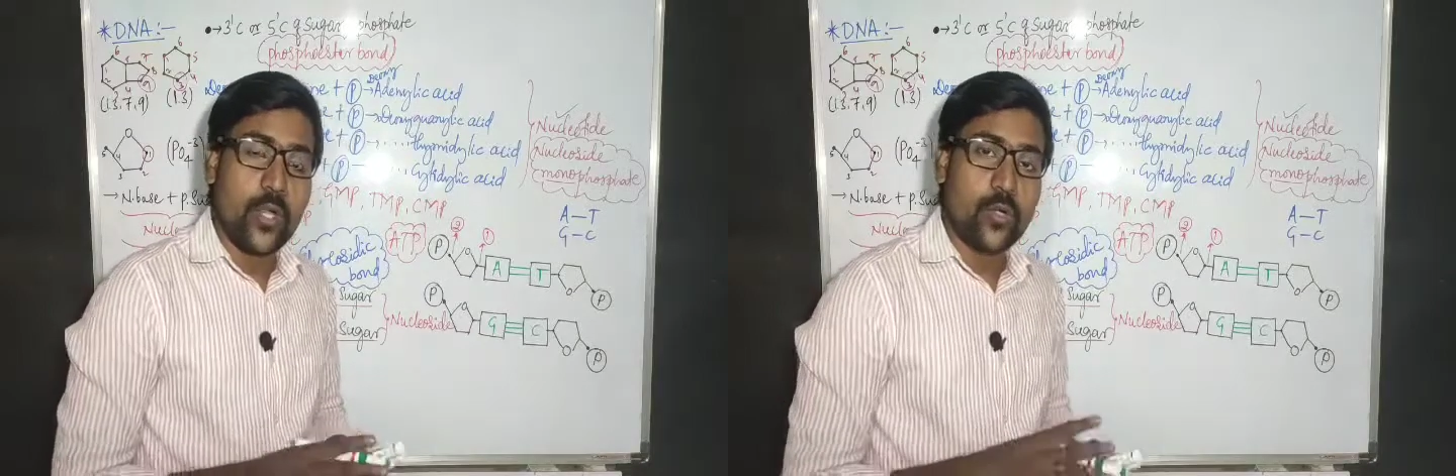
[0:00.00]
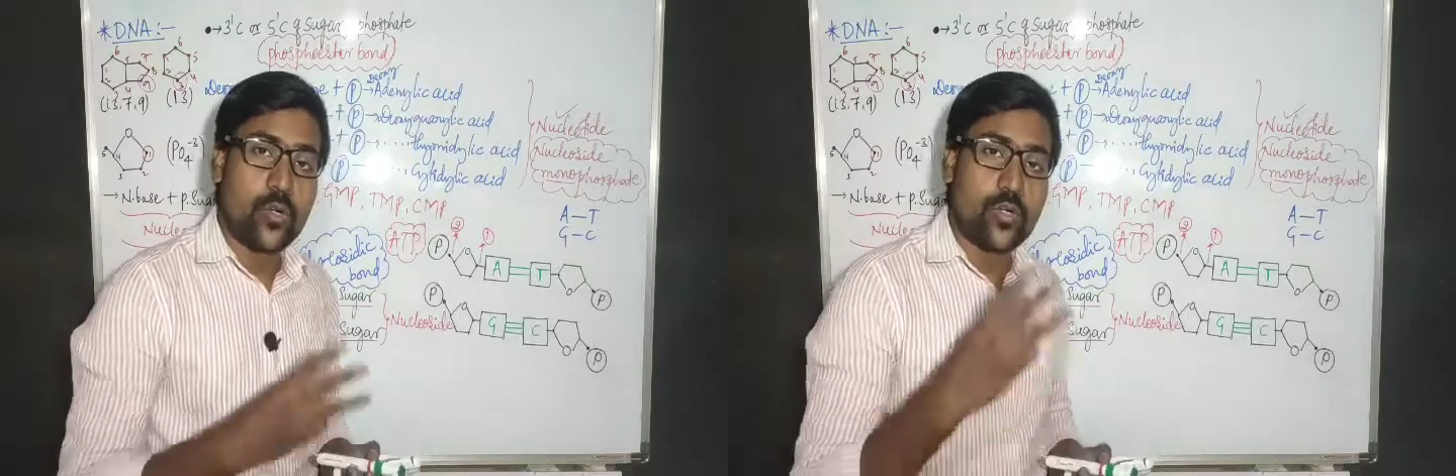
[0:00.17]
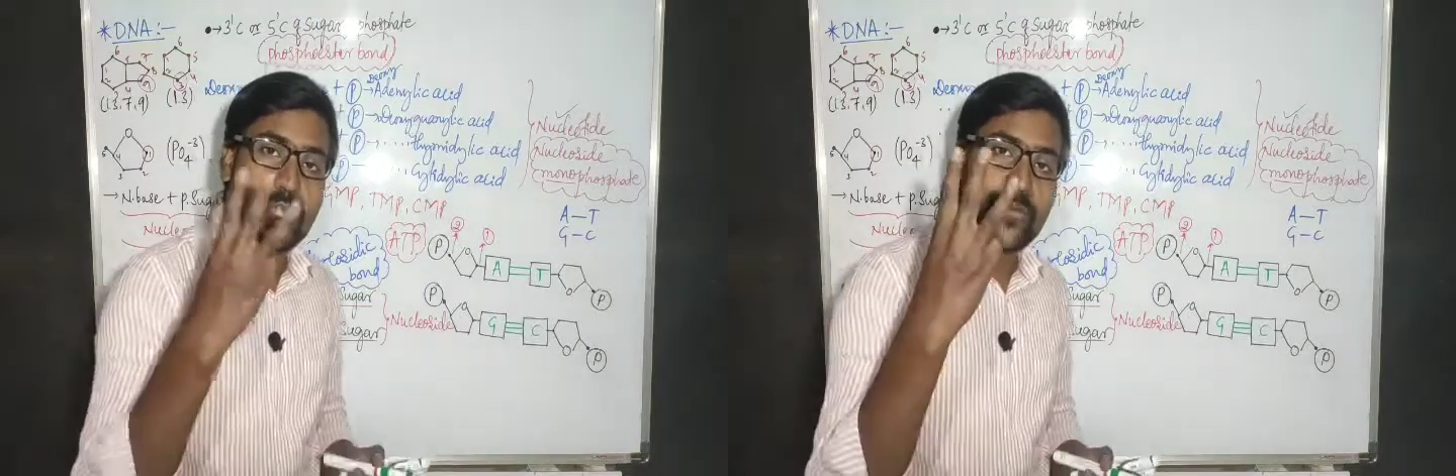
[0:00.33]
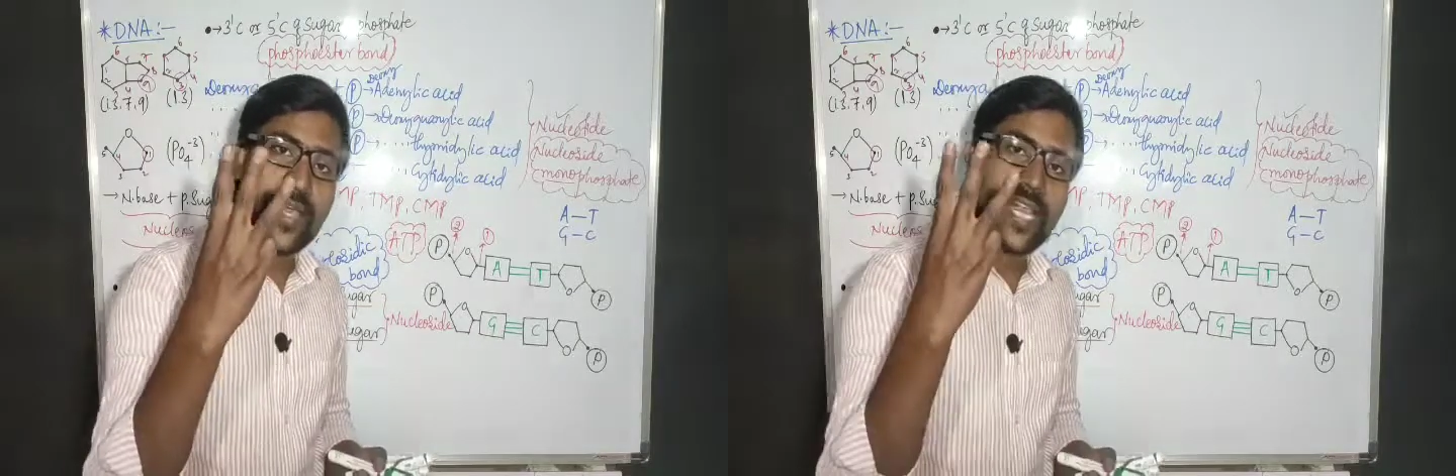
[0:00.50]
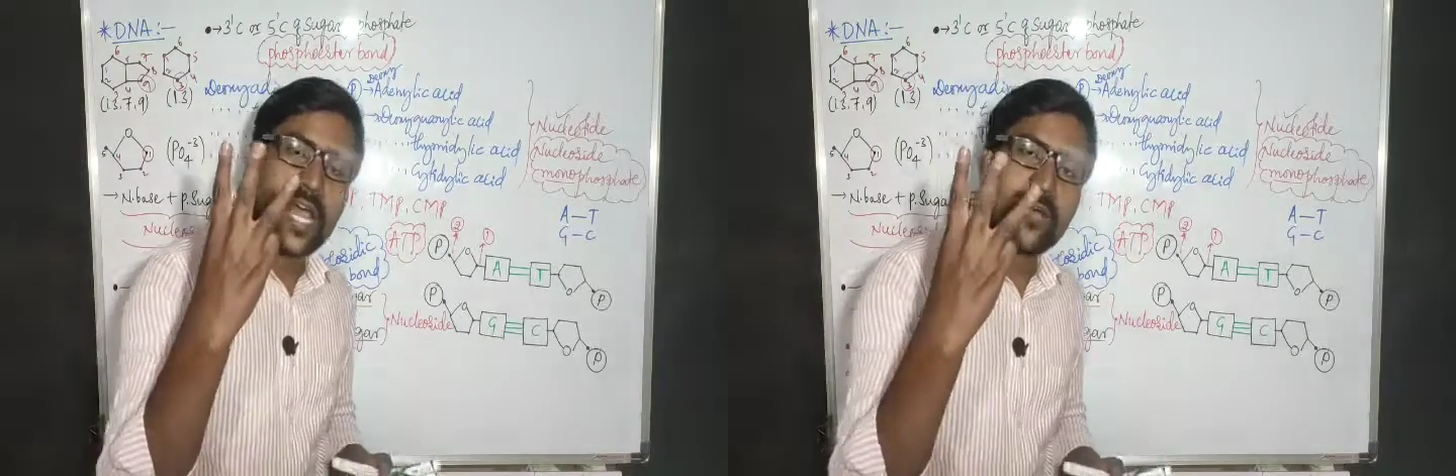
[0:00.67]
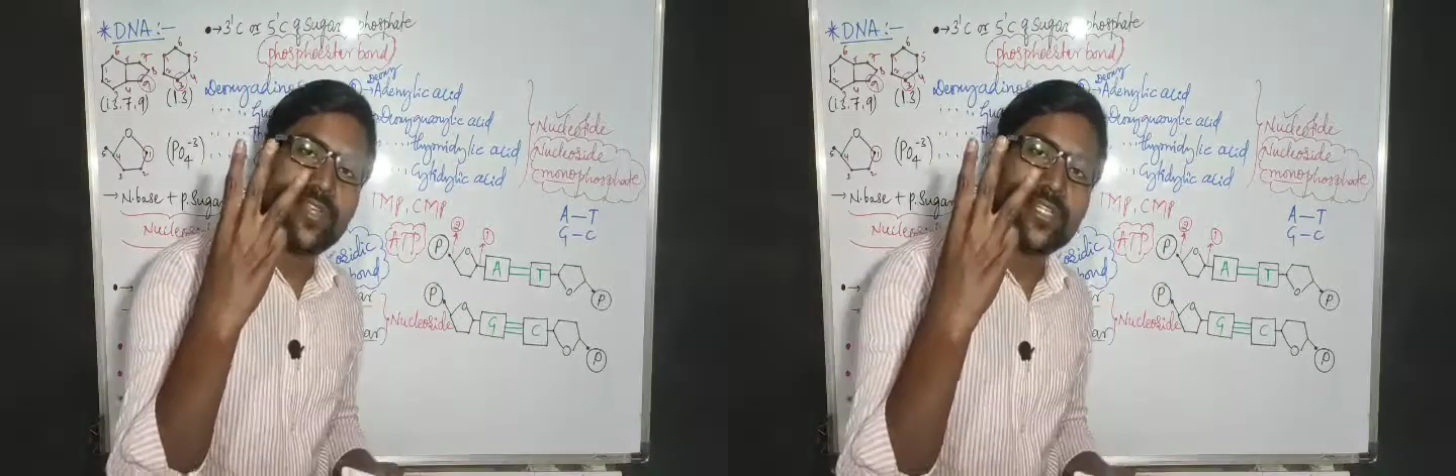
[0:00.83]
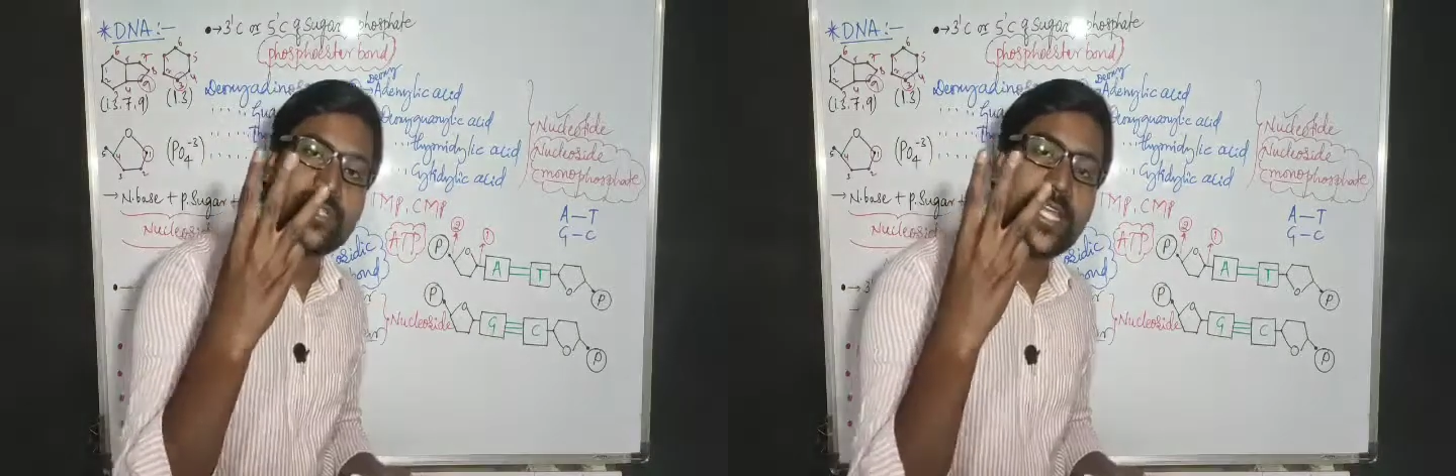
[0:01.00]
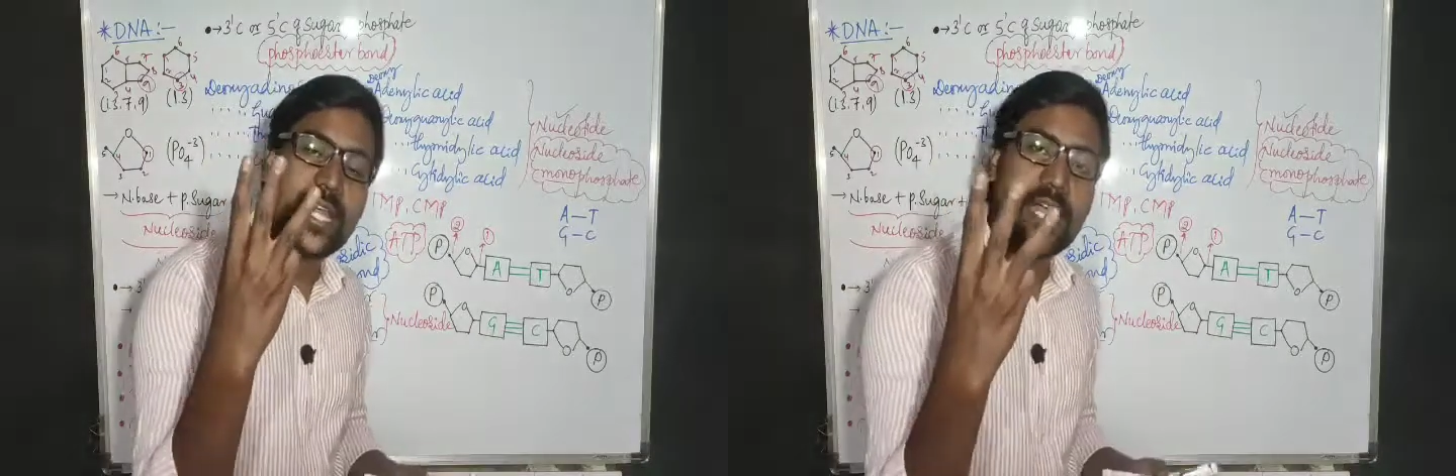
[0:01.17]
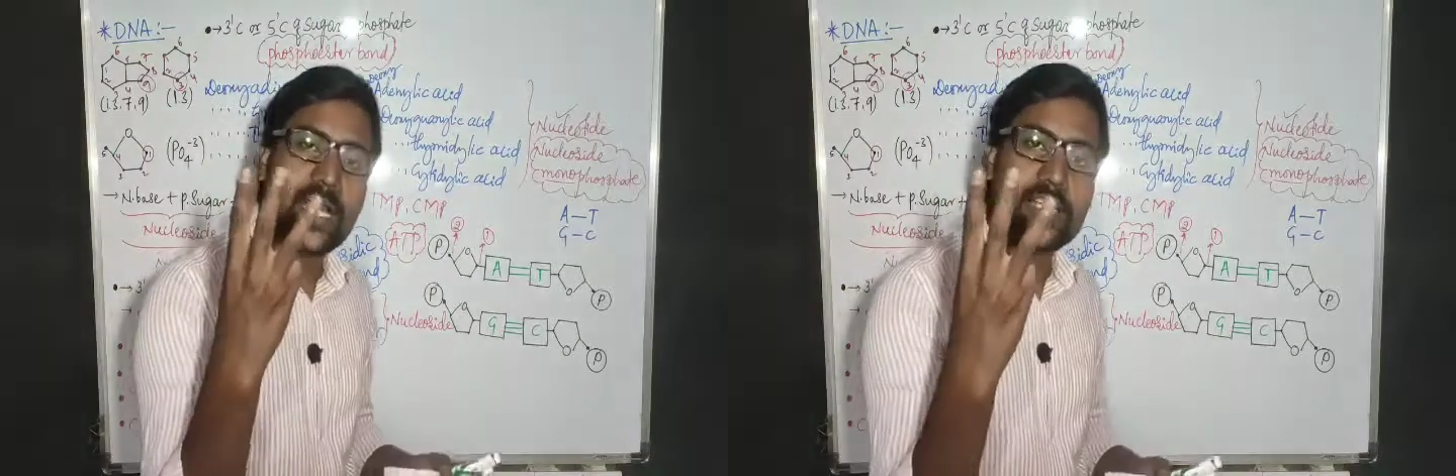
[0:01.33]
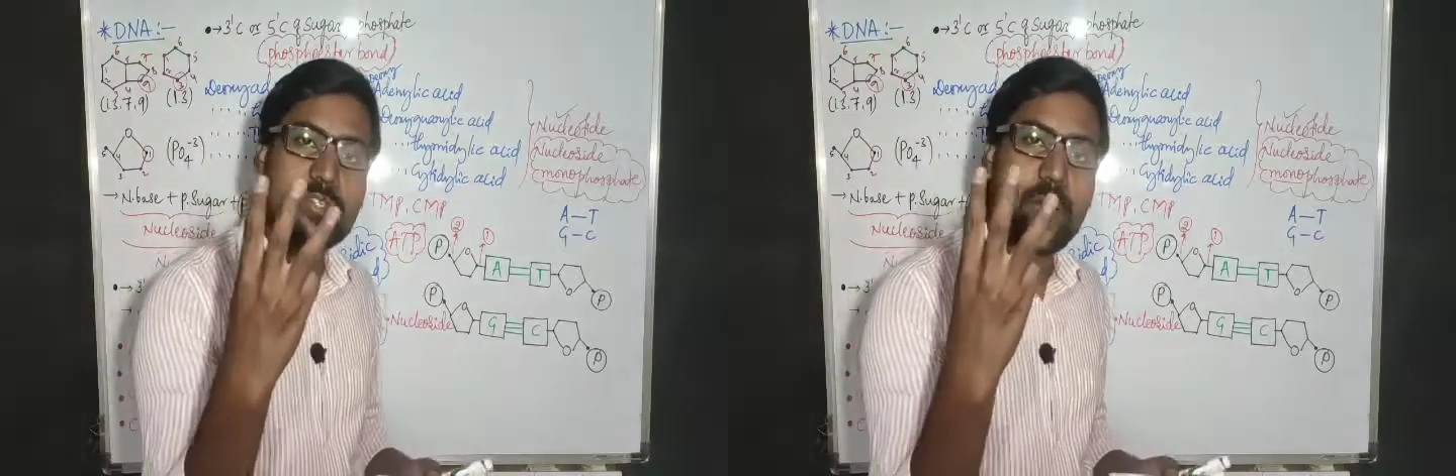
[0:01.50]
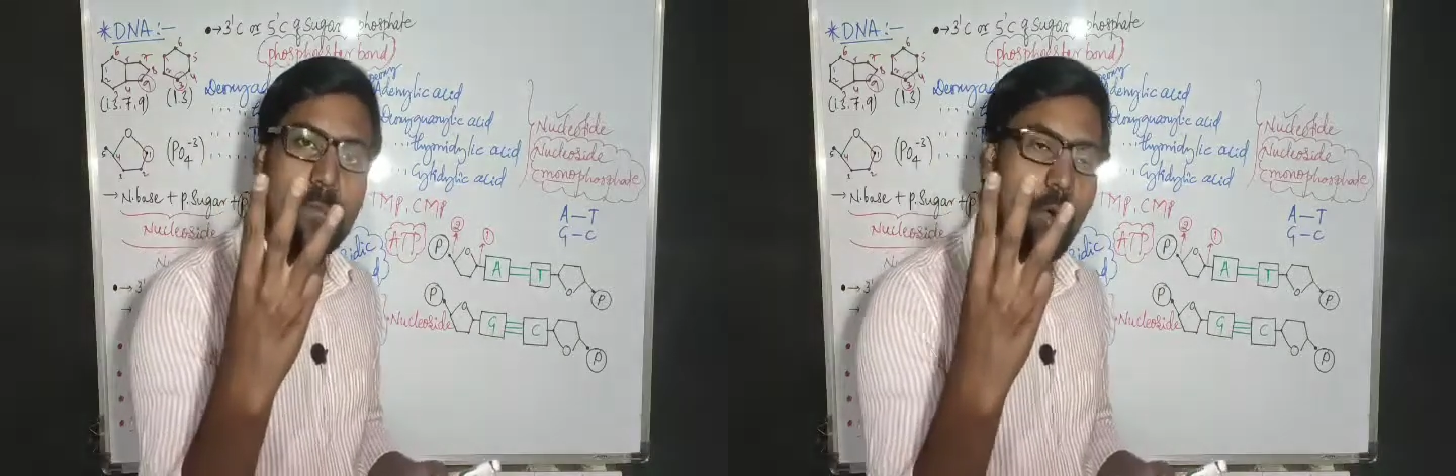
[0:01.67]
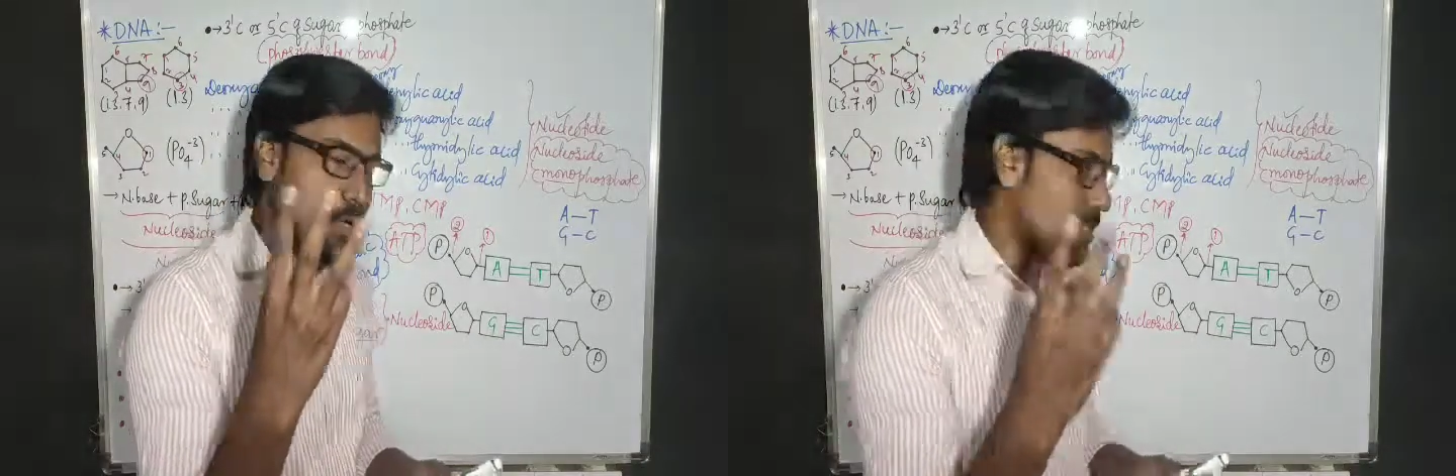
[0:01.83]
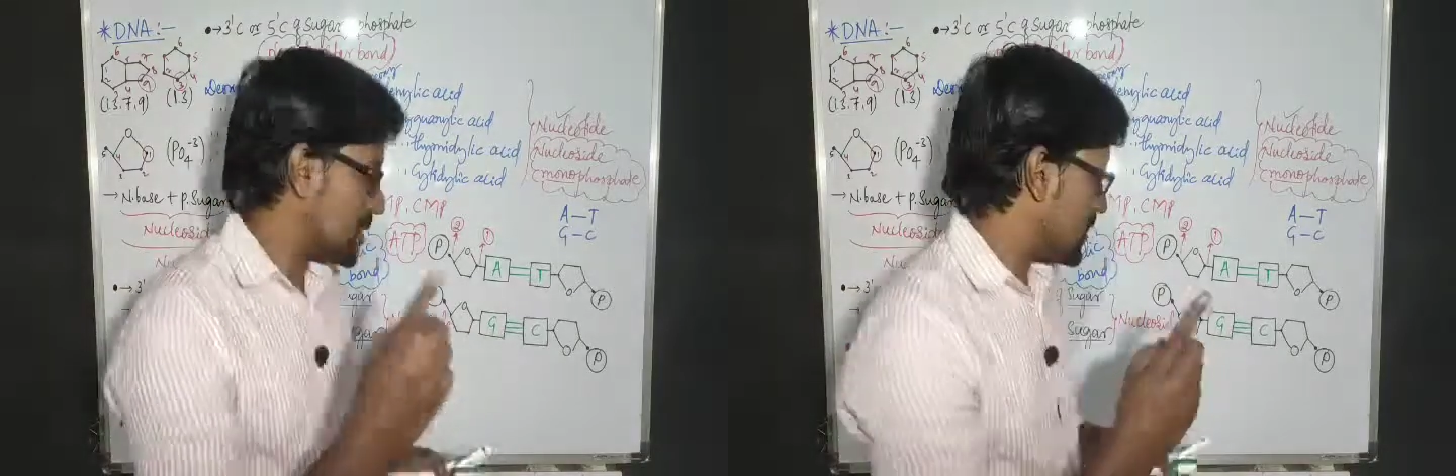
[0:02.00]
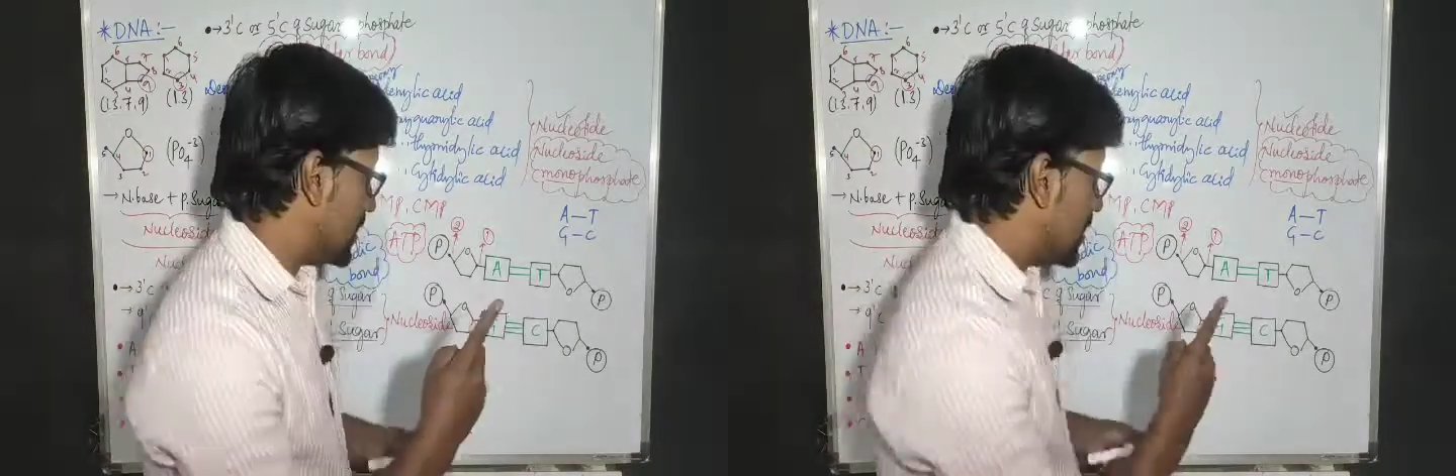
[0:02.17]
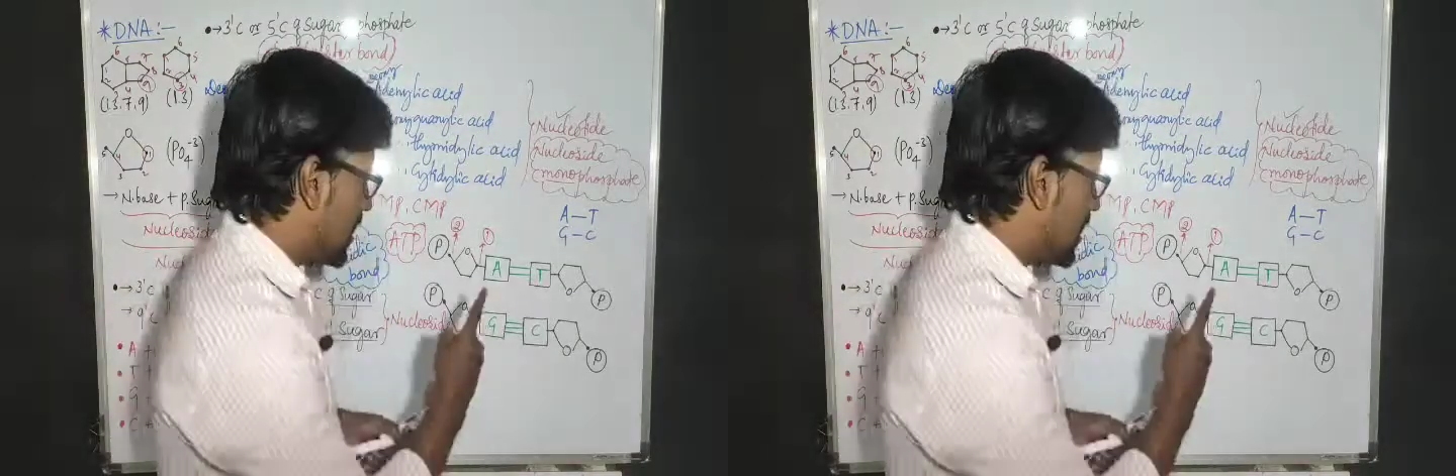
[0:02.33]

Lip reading: Total we are having three kinds of bonds.